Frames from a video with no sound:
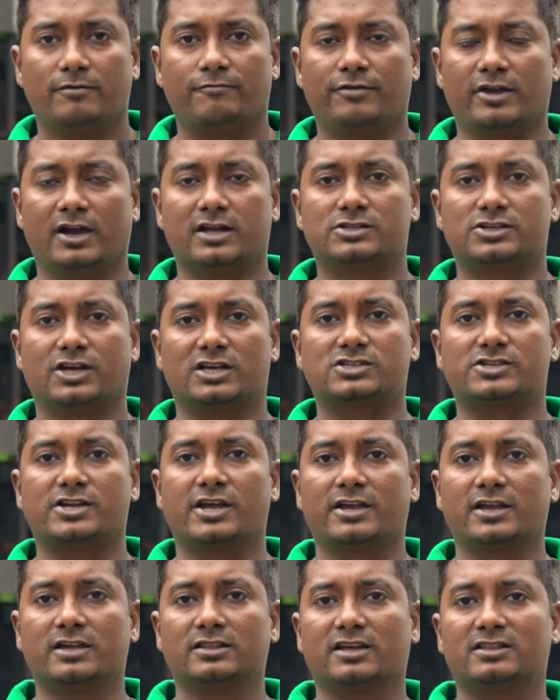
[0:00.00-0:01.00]
We are just
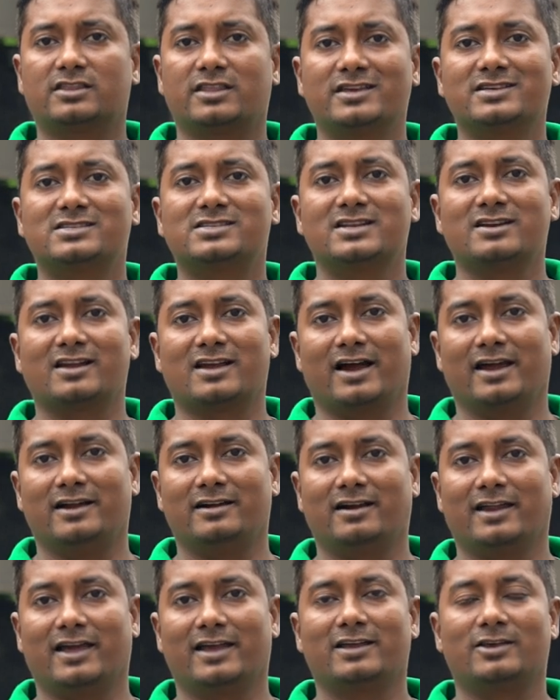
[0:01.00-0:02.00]
taking the things in
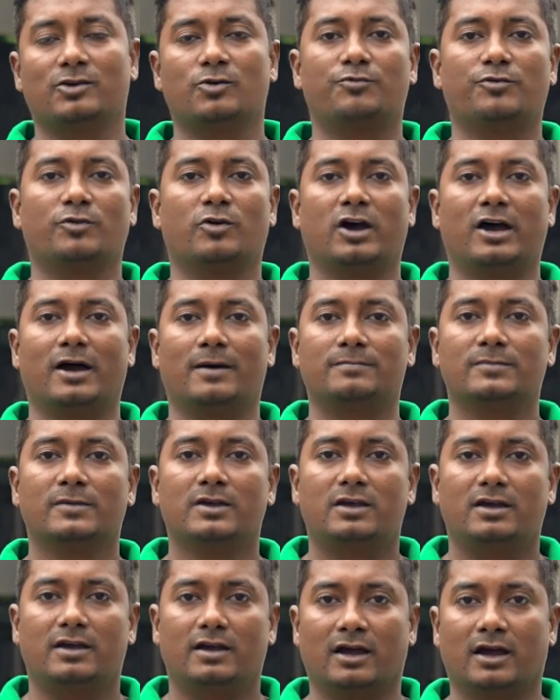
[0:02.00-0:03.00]
kind, like if you have
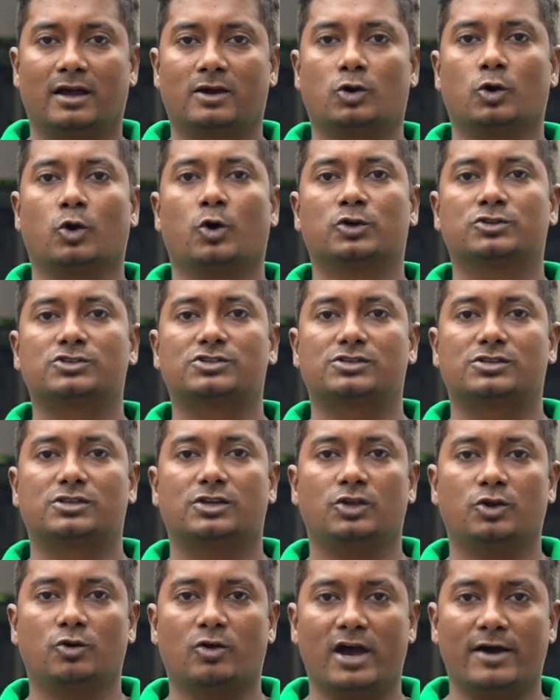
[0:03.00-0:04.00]
uh, clothes,
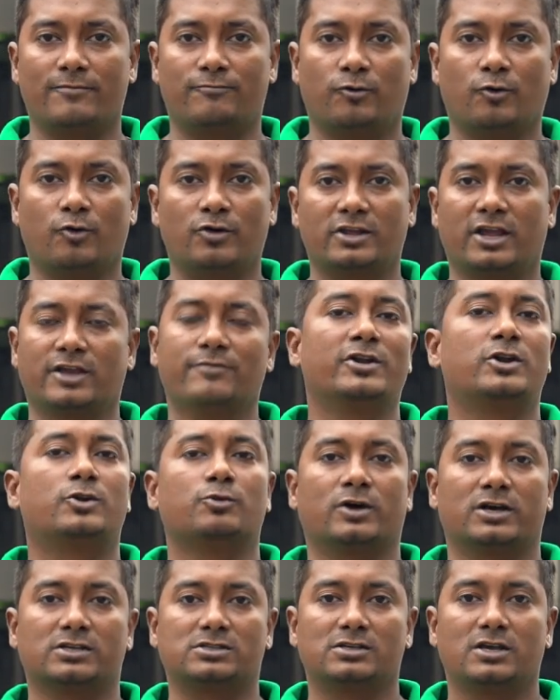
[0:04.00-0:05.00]
you have food, give it
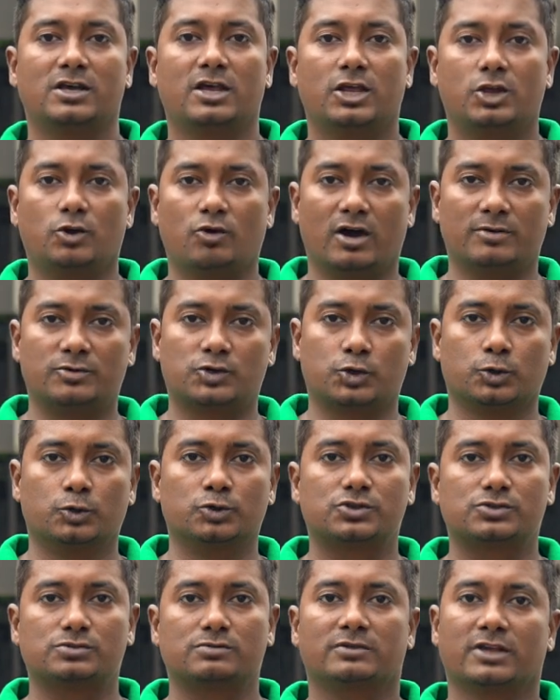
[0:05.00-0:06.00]
to us. You have
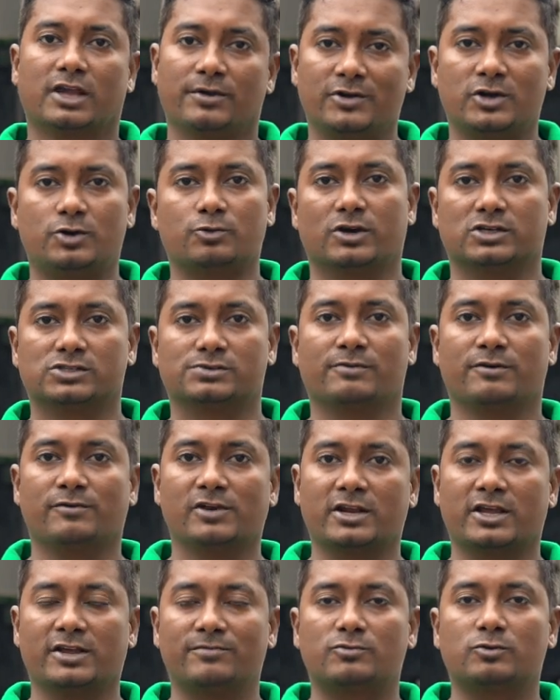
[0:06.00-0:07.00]
shoes, give it to us. We
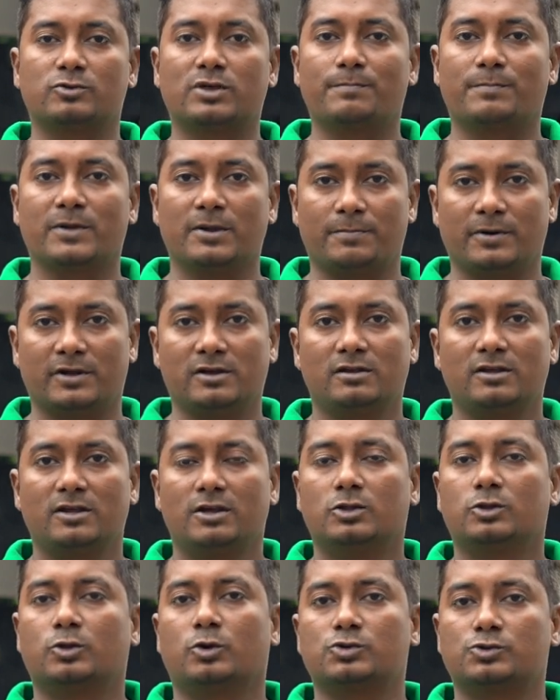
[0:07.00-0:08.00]
will give to the people,
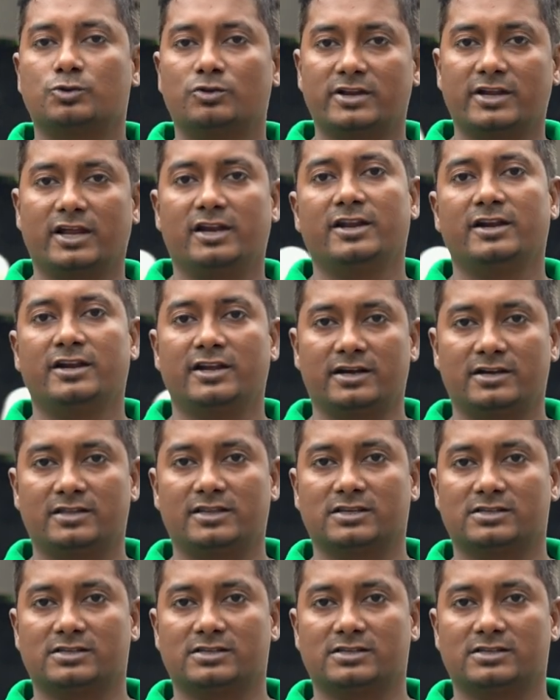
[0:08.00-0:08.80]
those who really need